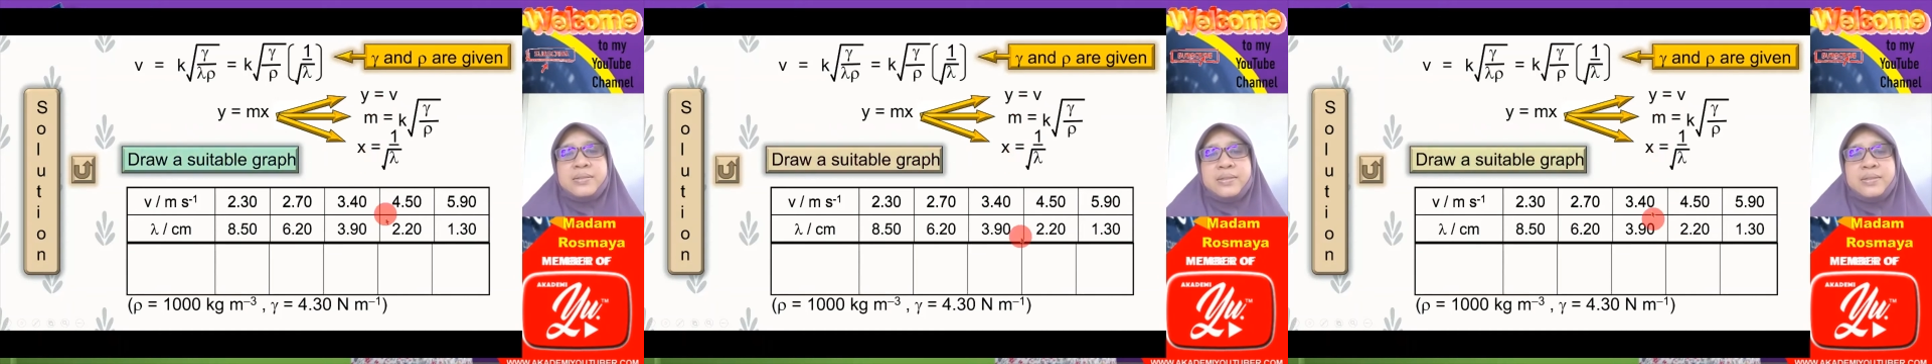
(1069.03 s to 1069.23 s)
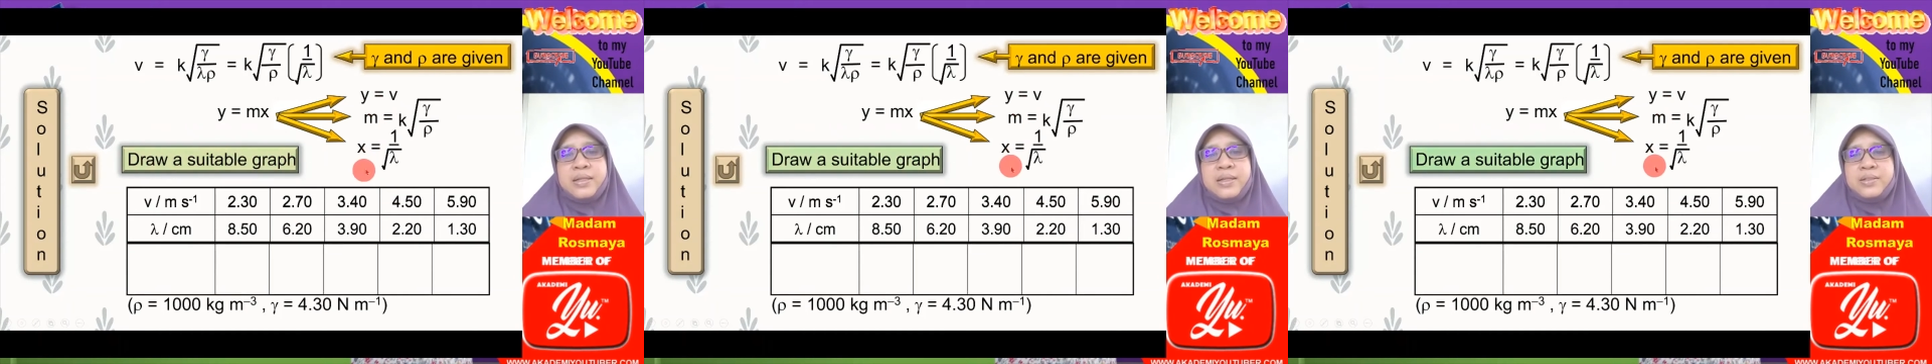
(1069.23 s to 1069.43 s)

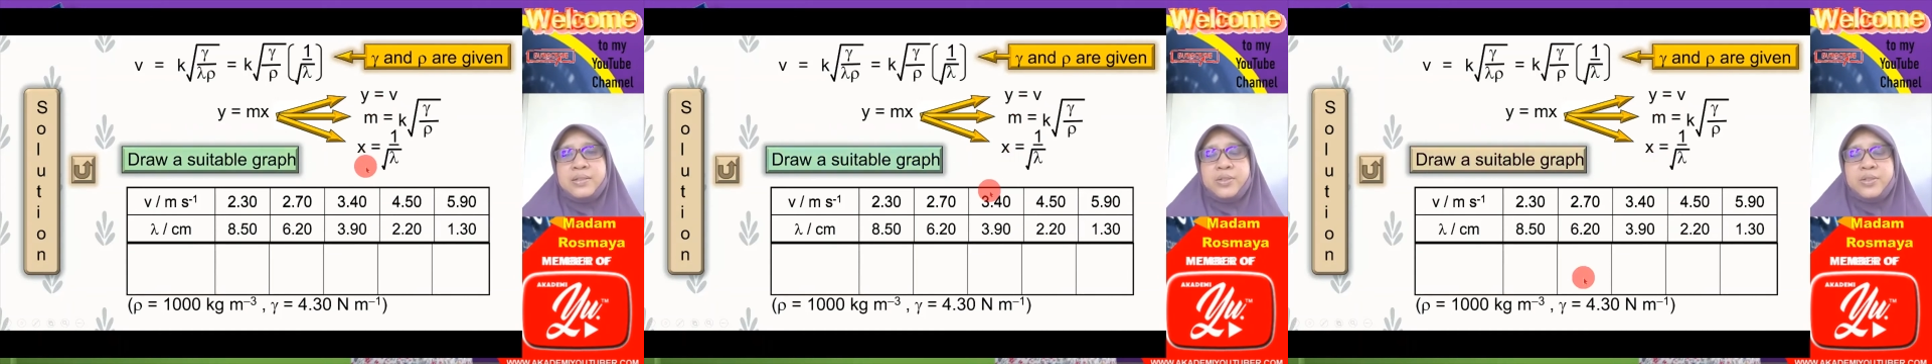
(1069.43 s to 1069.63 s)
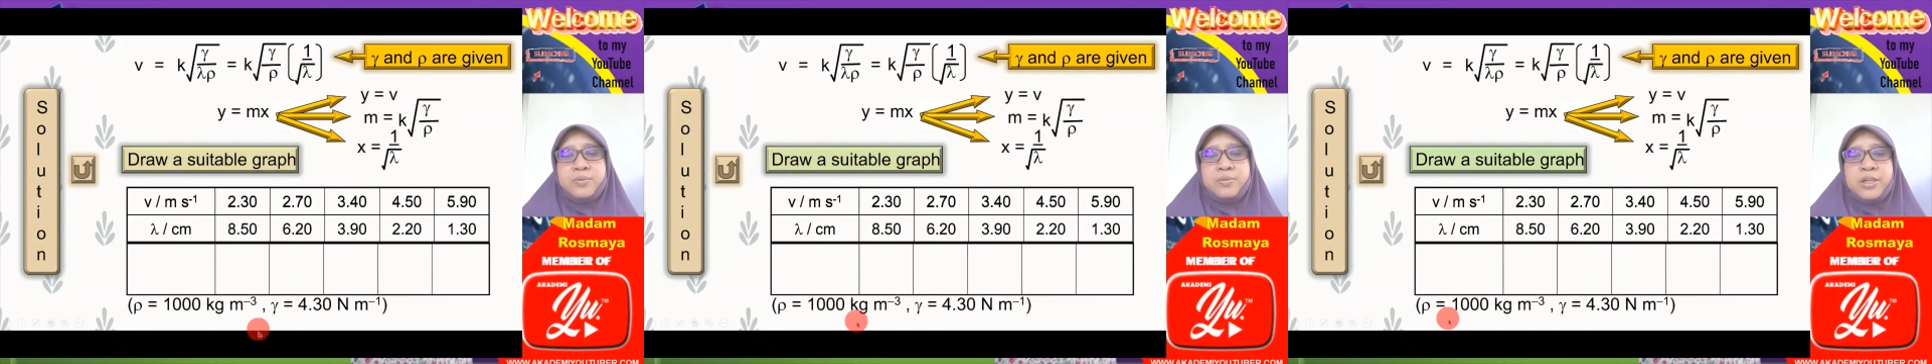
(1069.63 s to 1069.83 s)
Okay,
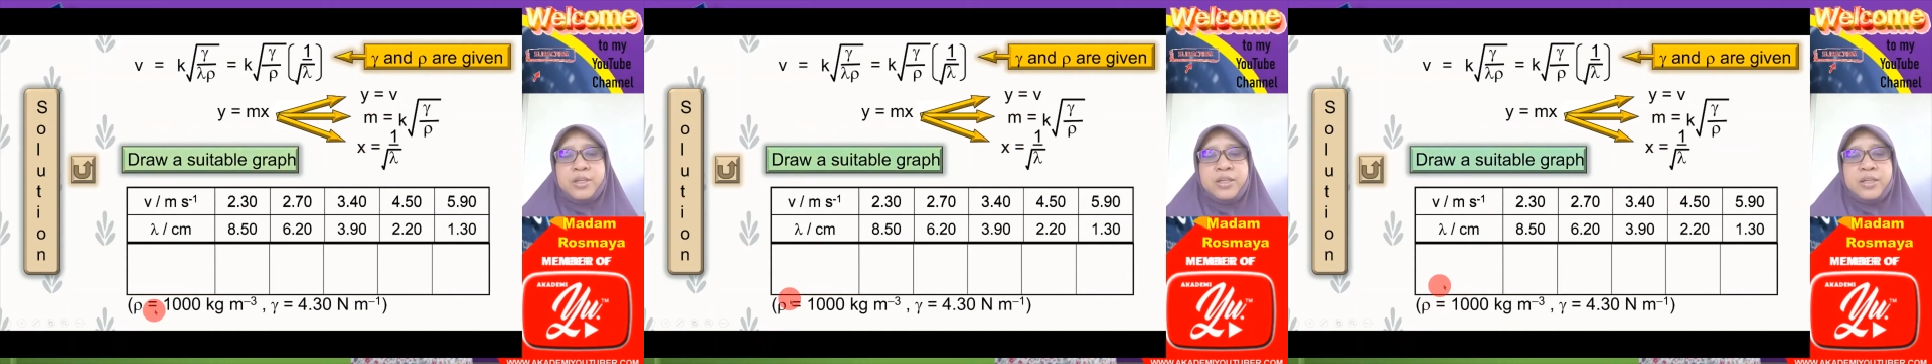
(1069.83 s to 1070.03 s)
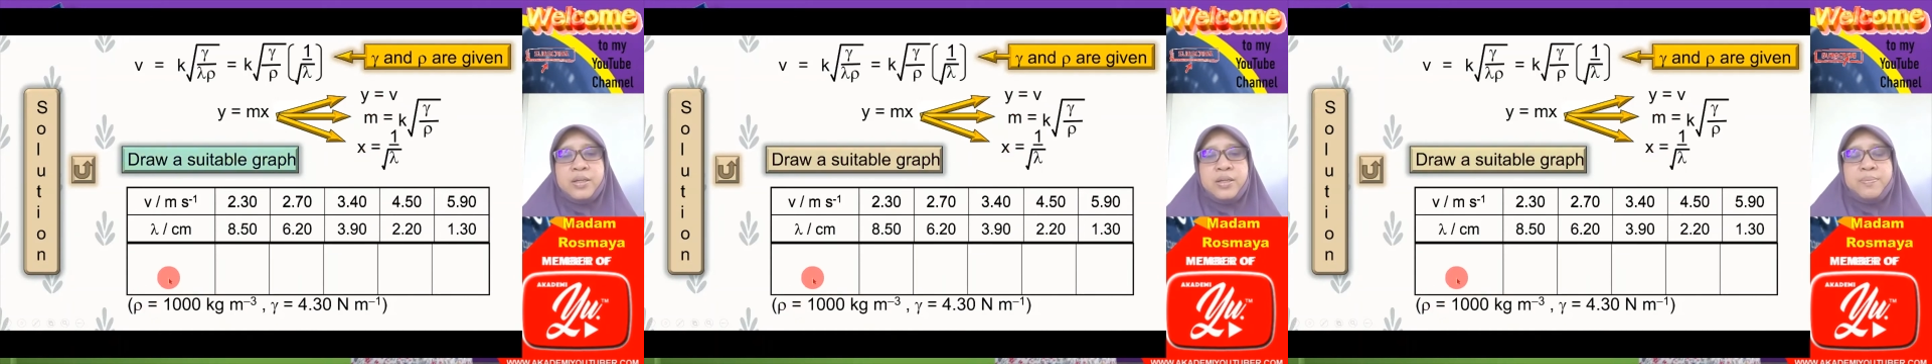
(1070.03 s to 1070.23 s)
so
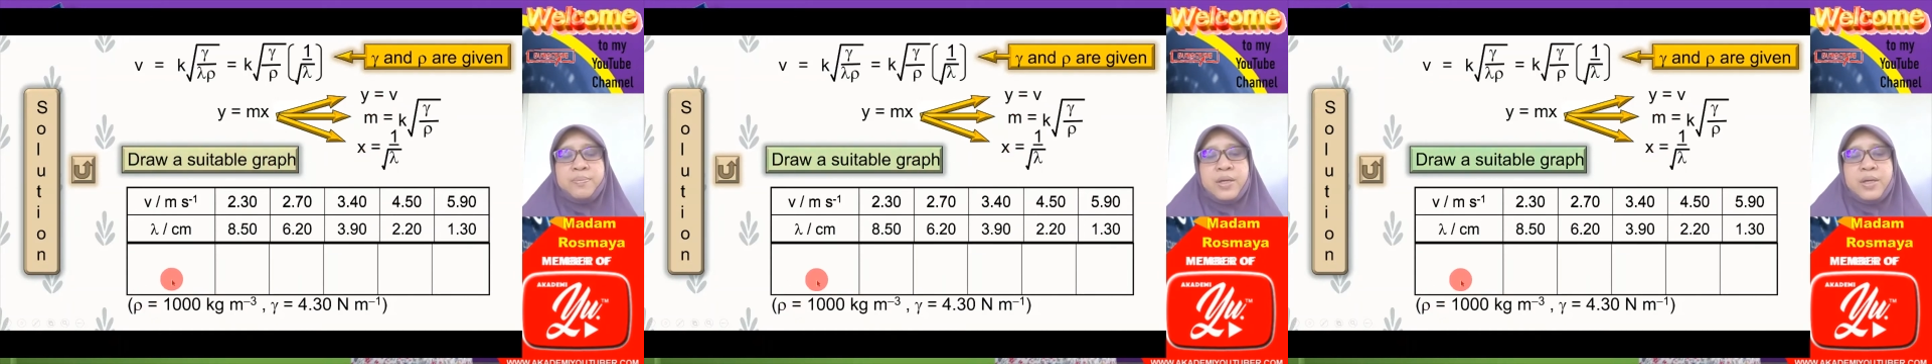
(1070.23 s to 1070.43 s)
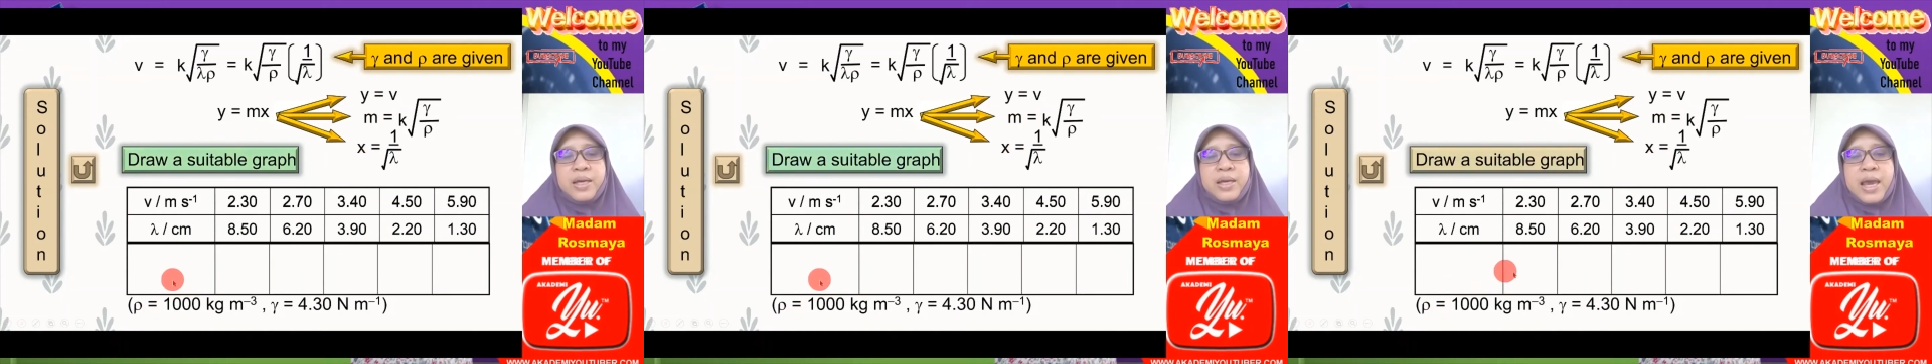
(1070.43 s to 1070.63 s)
we
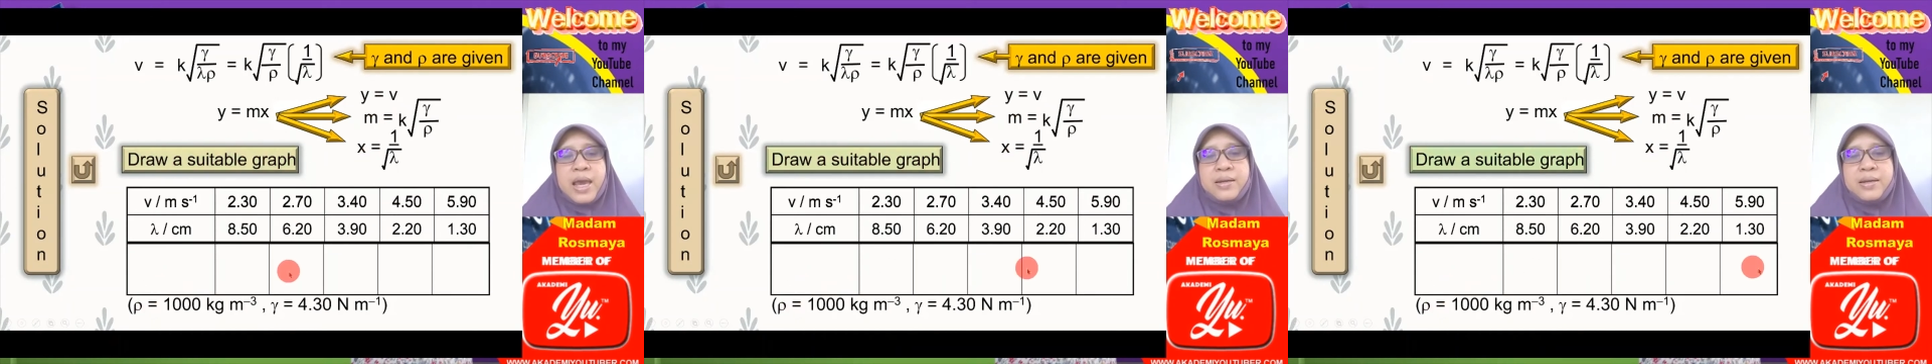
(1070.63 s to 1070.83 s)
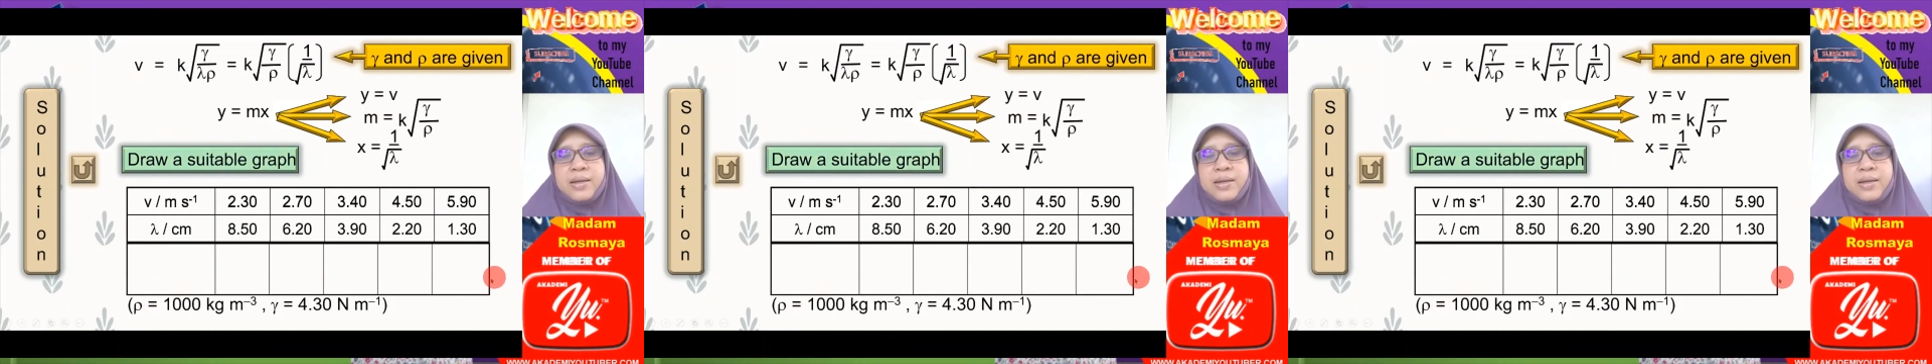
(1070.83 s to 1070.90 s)
add